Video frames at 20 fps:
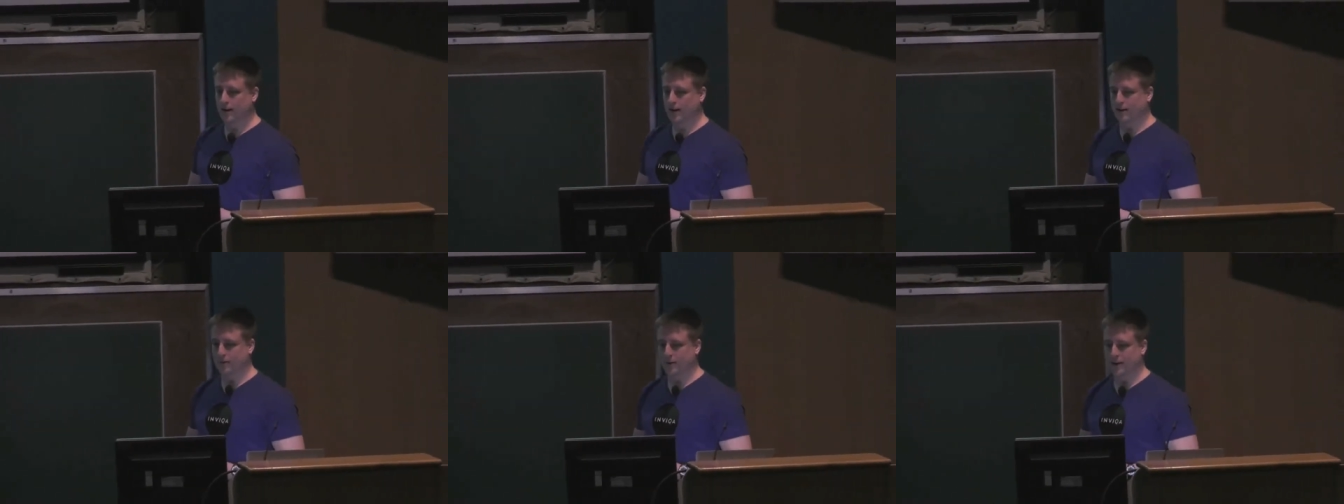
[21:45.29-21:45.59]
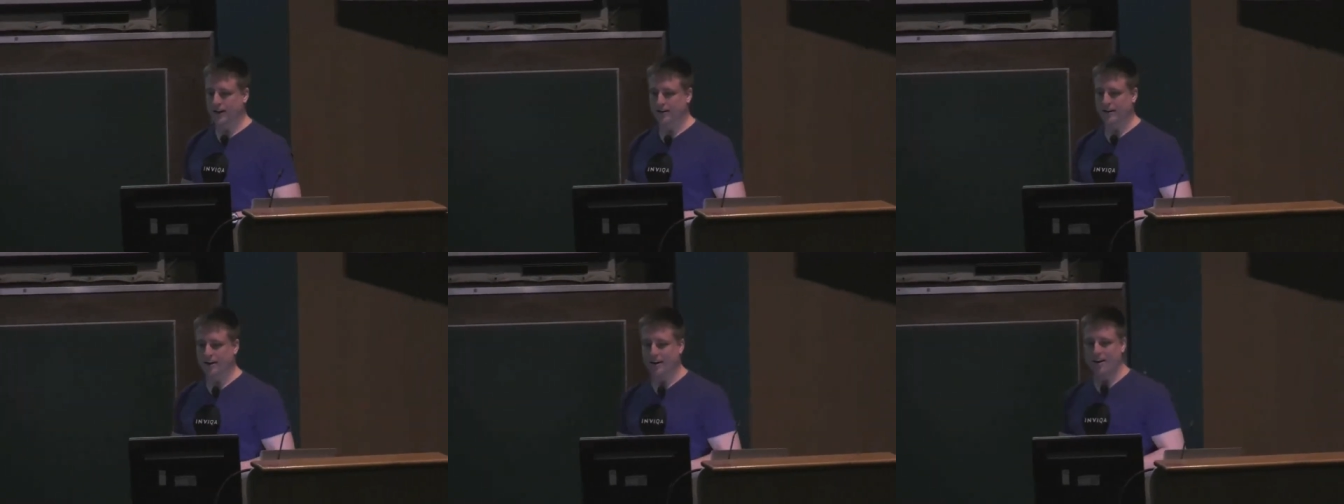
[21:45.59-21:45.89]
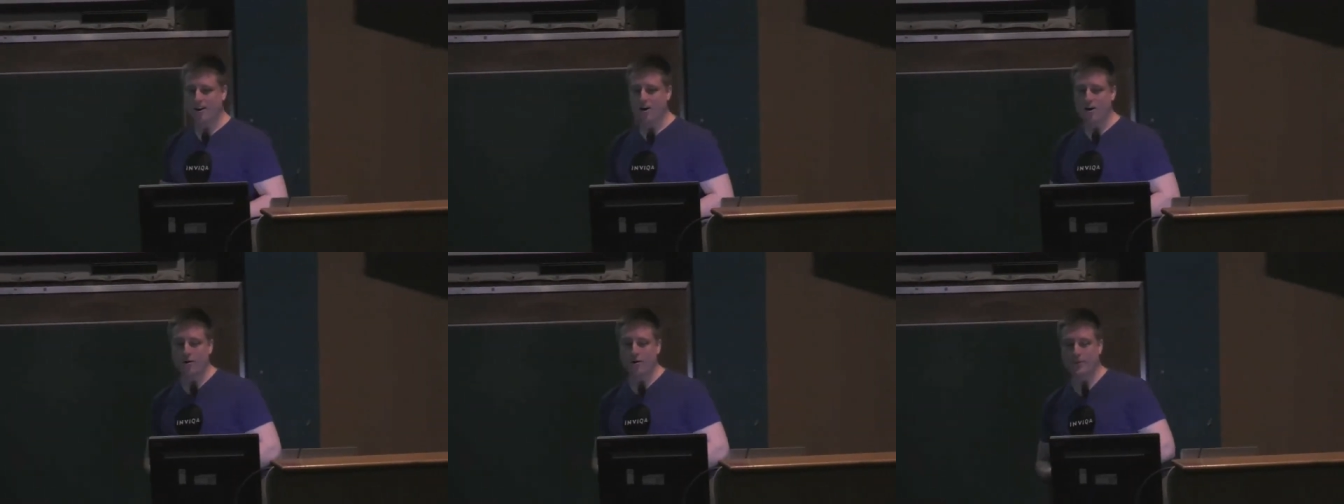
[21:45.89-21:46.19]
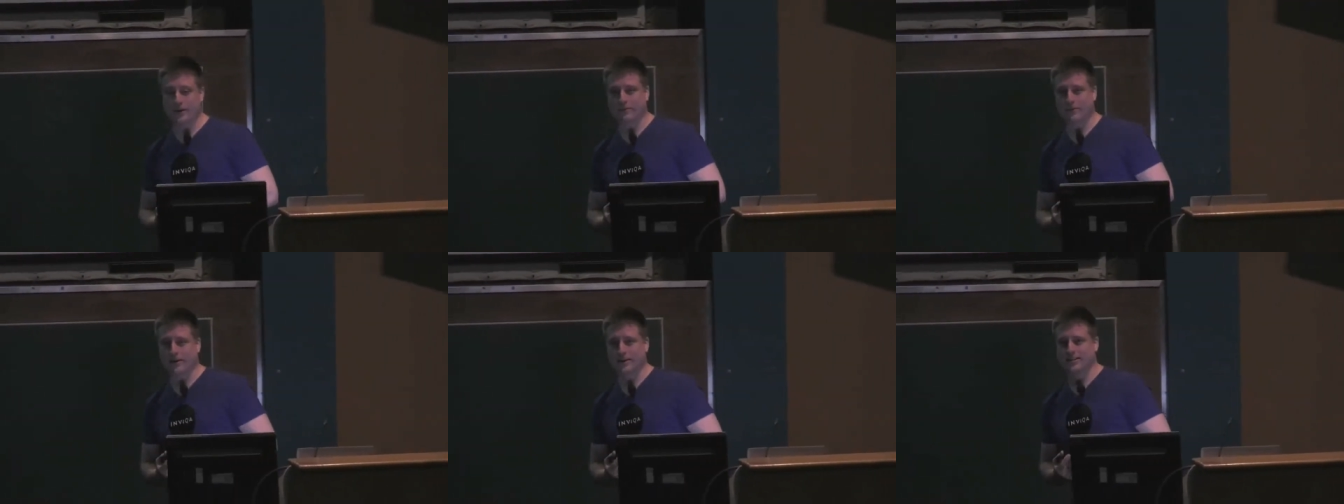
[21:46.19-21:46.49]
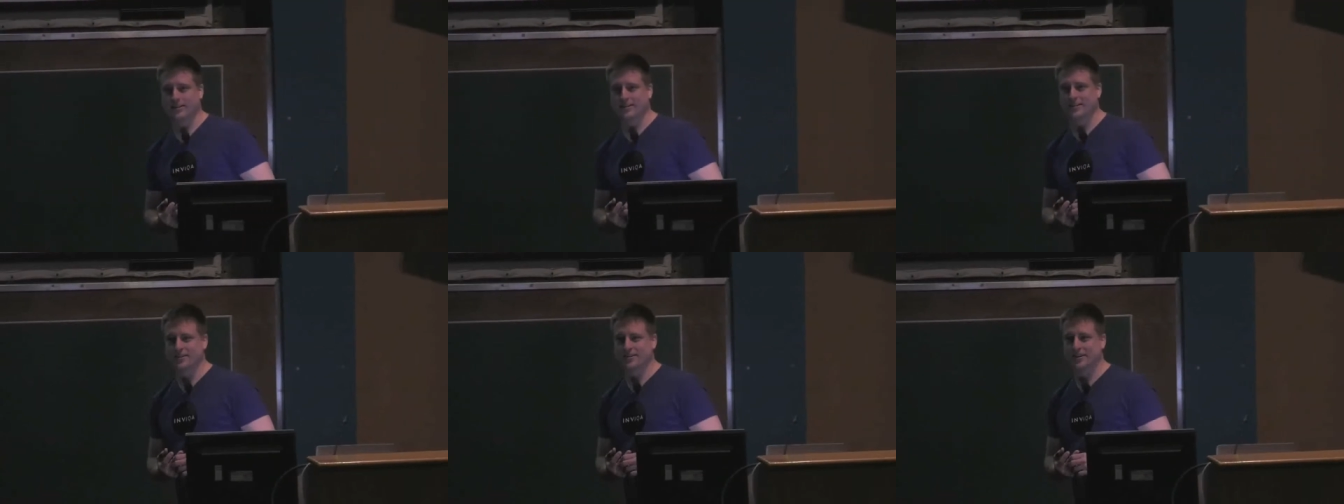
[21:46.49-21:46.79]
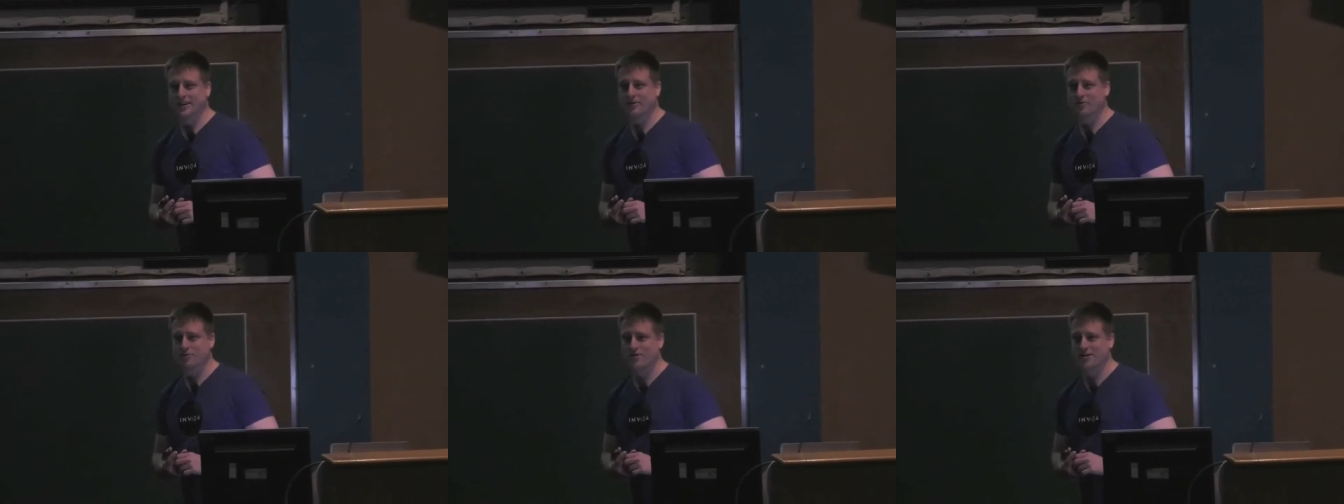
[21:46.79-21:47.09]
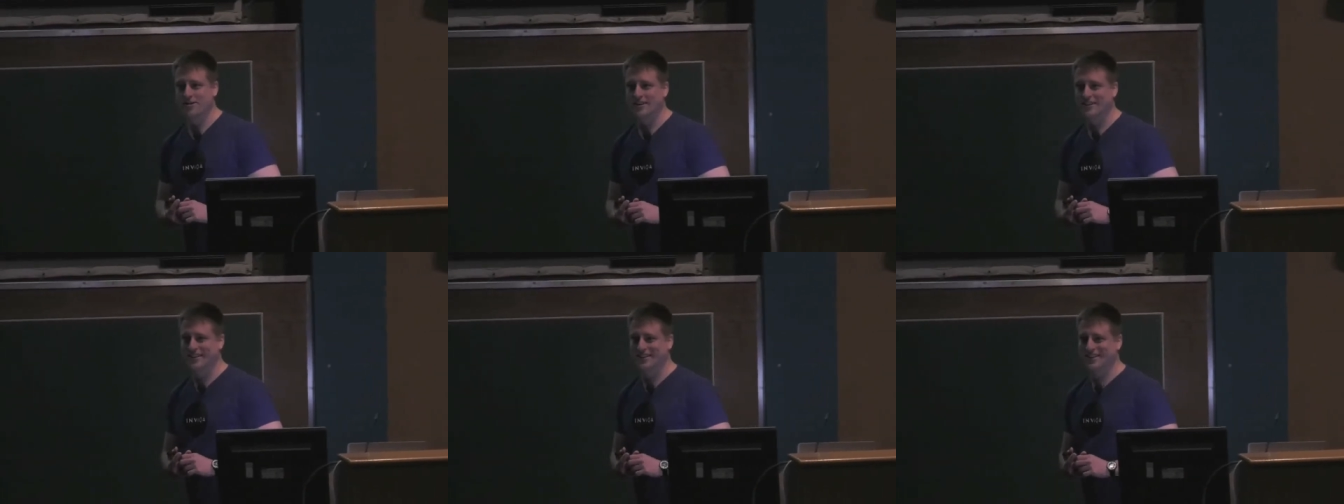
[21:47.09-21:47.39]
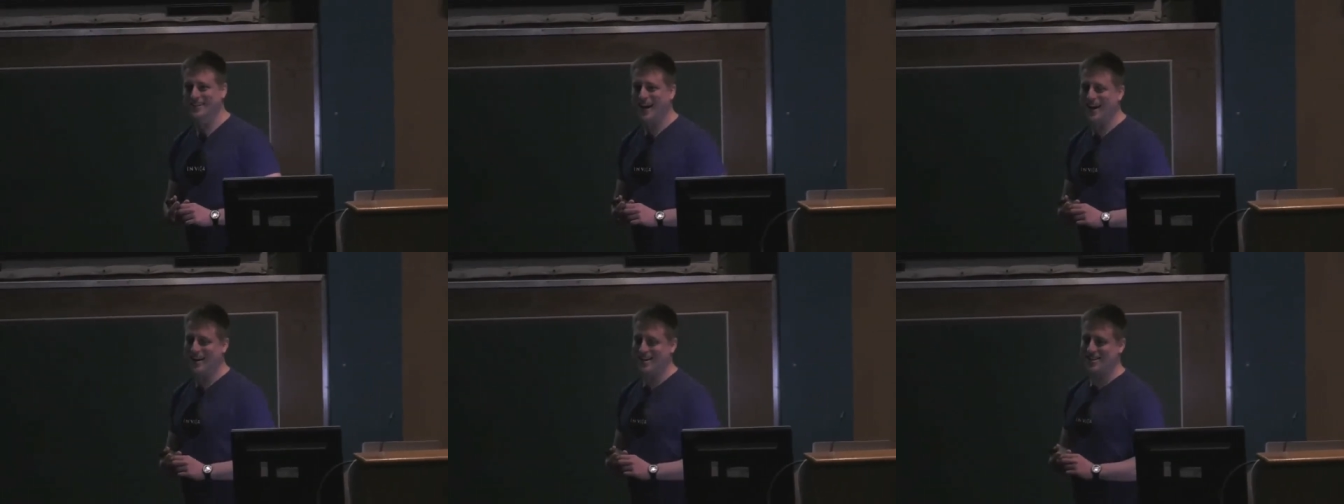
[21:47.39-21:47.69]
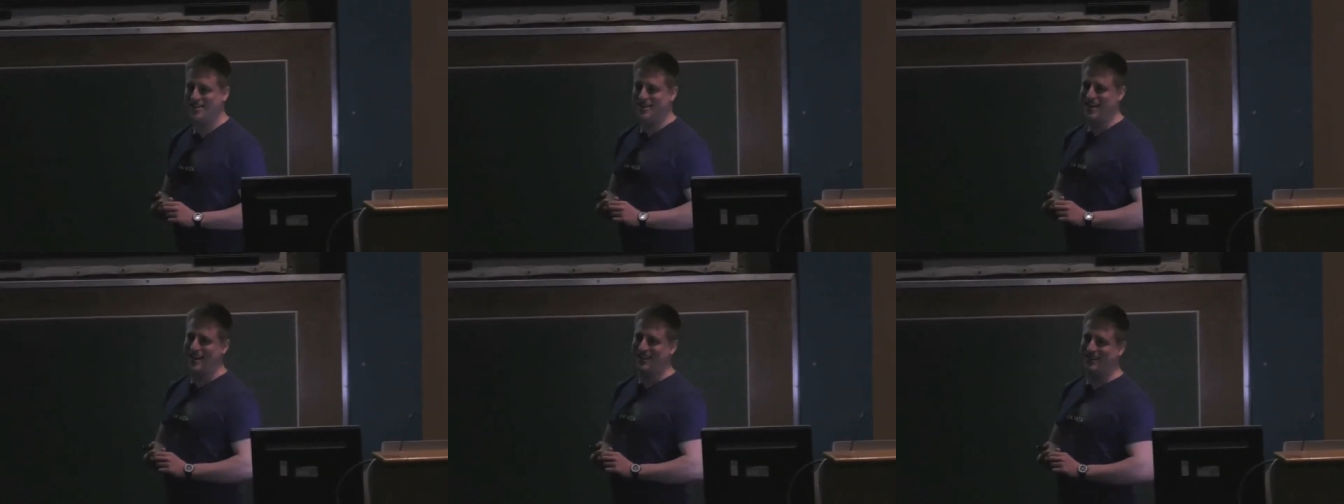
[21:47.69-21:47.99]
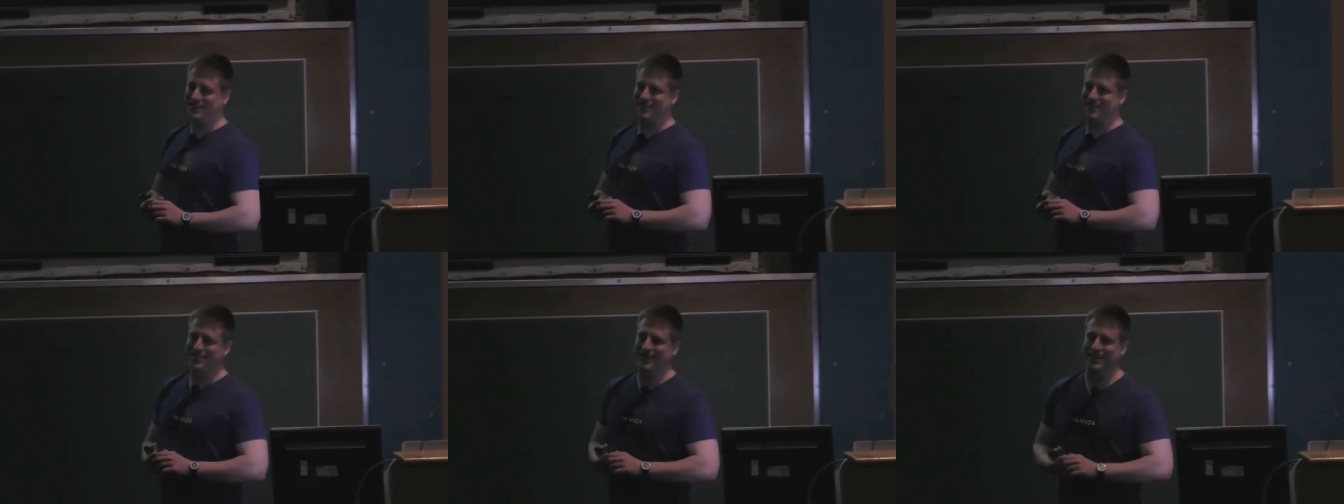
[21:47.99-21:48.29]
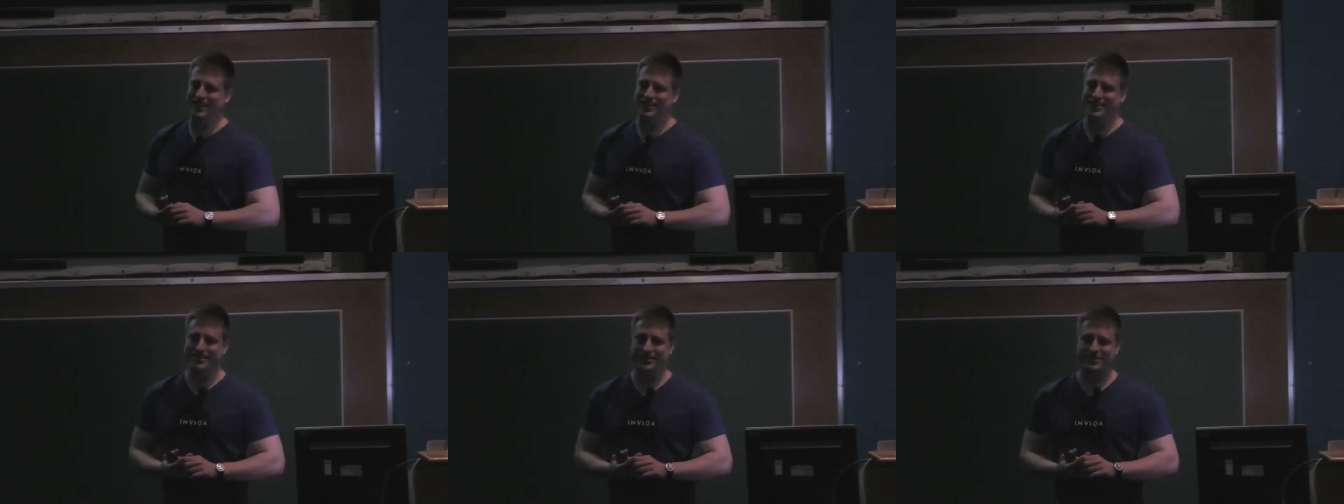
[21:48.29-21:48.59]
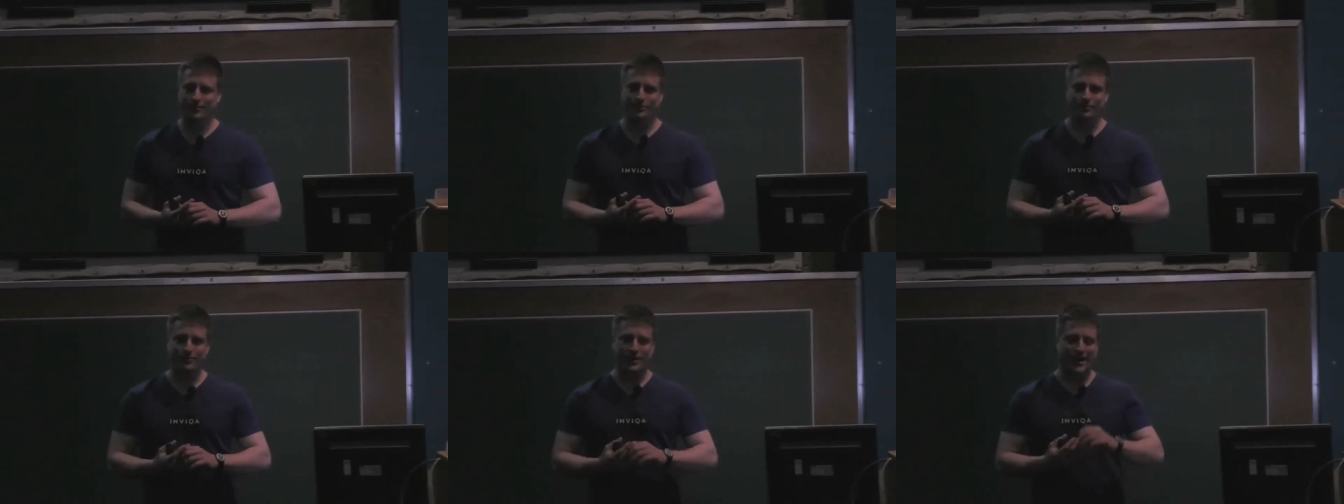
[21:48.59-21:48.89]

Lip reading: And we get an alarming message saying we're in a detached head state. Don't